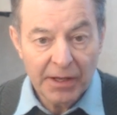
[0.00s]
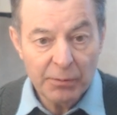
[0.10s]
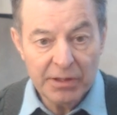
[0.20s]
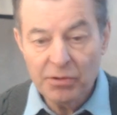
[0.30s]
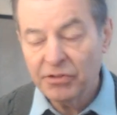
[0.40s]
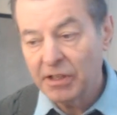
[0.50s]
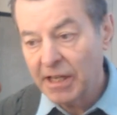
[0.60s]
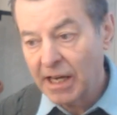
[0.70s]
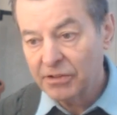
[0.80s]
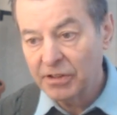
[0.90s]
and reducing
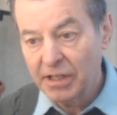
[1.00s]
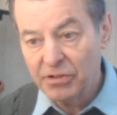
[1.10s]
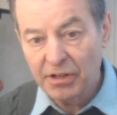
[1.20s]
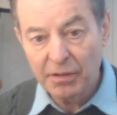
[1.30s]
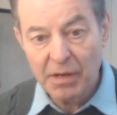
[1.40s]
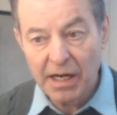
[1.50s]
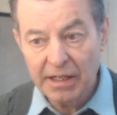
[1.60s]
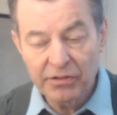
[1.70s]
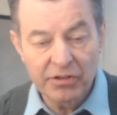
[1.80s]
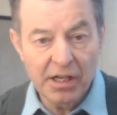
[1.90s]
the oxidation of the
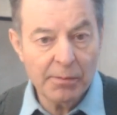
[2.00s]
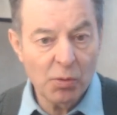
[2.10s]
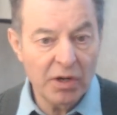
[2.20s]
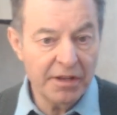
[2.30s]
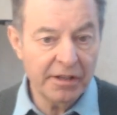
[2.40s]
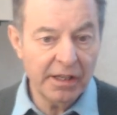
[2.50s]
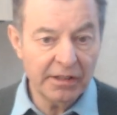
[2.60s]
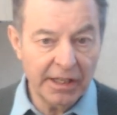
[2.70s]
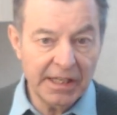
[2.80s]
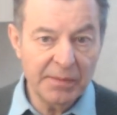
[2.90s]
body. It's the number one
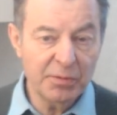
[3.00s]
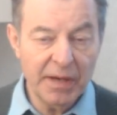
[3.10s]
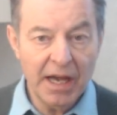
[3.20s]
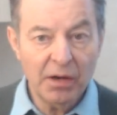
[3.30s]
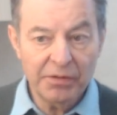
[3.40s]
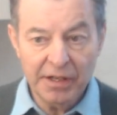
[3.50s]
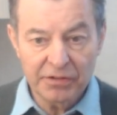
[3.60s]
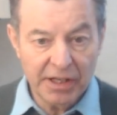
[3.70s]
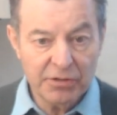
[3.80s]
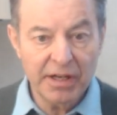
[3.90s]
thing that keeps me healthy
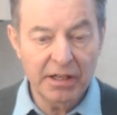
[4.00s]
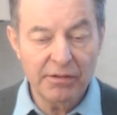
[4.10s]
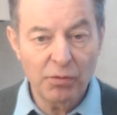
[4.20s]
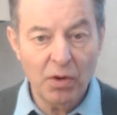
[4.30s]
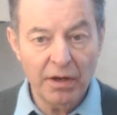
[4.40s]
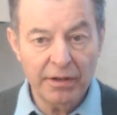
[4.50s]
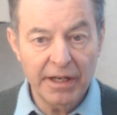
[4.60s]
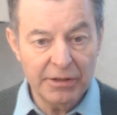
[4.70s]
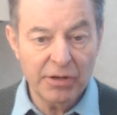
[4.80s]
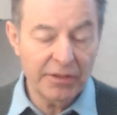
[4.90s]
is I drink enough water,
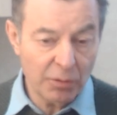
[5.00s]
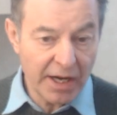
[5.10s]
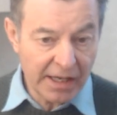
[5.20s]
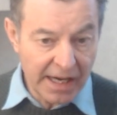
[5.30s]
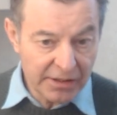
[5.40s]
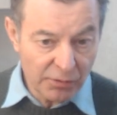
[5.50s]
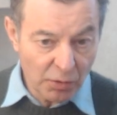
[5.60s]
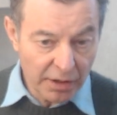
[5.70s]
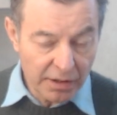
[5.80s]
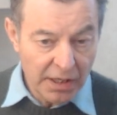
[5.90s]
and I drink the right kind of
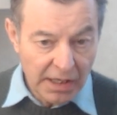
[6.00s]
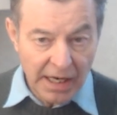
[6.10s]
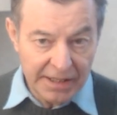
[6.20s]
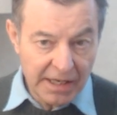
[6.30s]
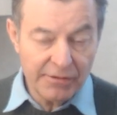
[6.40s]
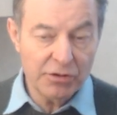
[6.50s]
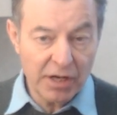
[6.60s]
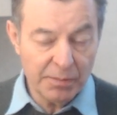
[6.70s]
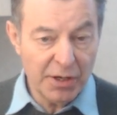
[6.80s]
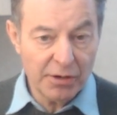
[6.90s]
water. I never
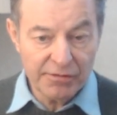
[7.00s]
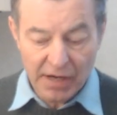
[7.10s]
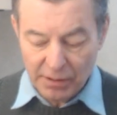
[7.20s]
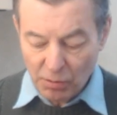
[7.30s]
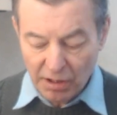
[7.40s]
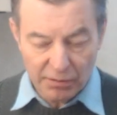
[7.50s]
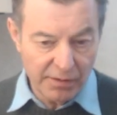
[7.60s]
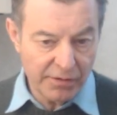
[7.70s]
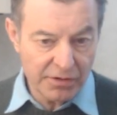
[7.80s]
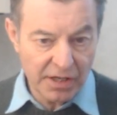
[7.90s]
drink purified water,
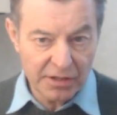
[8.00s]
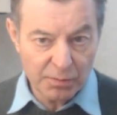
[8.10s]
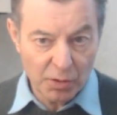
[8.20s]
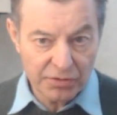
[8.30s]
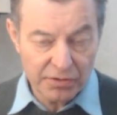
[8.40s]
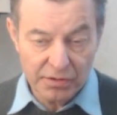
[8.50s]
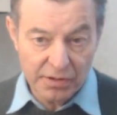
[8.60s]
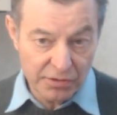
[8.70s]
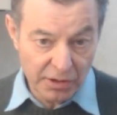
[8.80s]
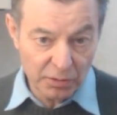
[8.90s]
reverse osmosis, or
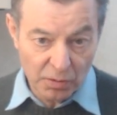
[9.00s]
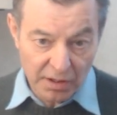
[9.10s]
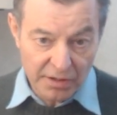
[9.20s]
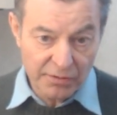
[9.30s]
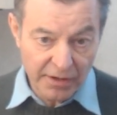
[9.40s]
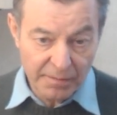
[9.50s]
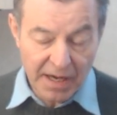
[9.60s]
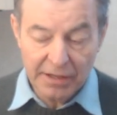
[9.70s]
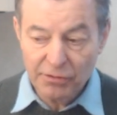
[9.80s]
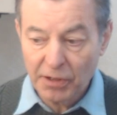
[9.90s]
distilled water. It's very
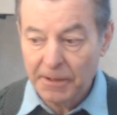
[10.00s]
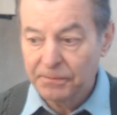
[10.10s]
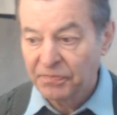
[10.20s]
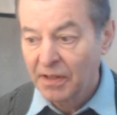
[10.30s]
bad for you.